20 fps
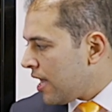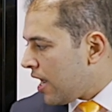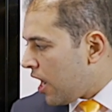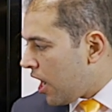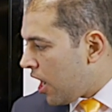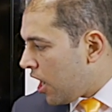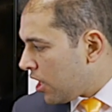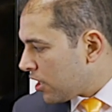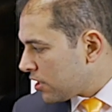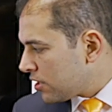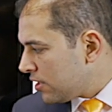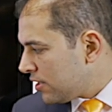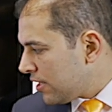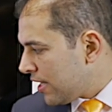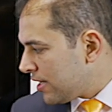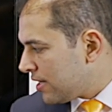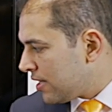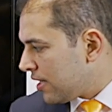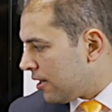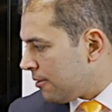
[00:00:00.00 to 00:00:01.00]
Are the
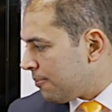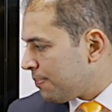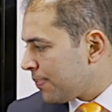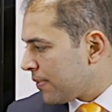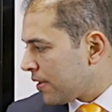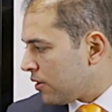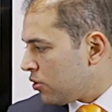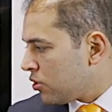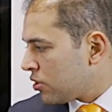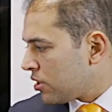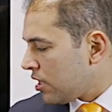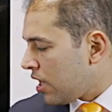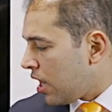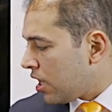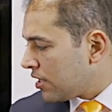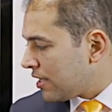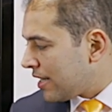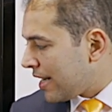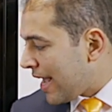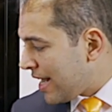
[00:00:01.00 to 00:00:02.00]
data, or are
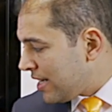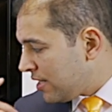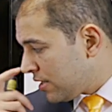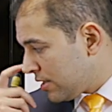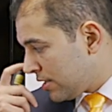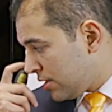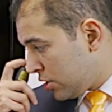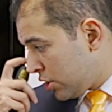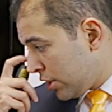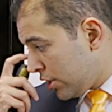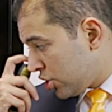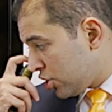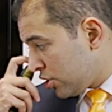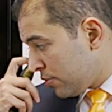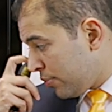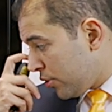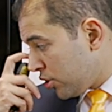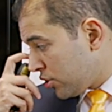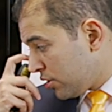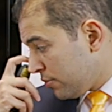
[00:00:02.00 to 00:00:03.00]
there any restriction
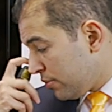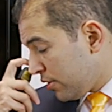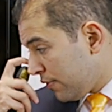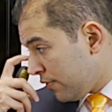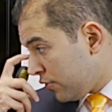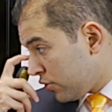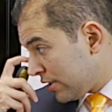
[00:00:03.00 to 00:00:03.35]
possible for